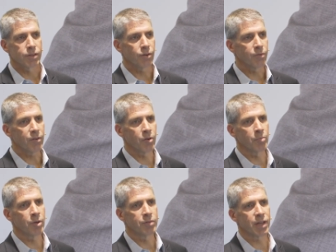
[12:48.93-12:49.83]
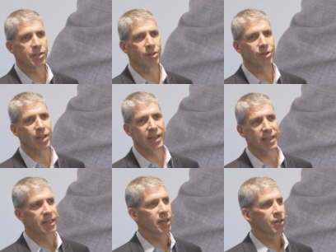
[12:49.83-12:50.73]
So vívomove doesn't look like
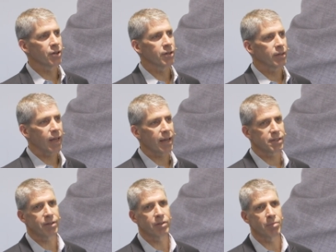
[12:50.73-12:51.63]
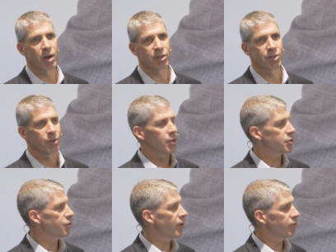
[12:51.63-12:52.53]
any other activity monitor
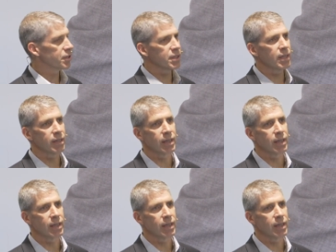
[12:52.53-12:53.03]
that you've ever seen.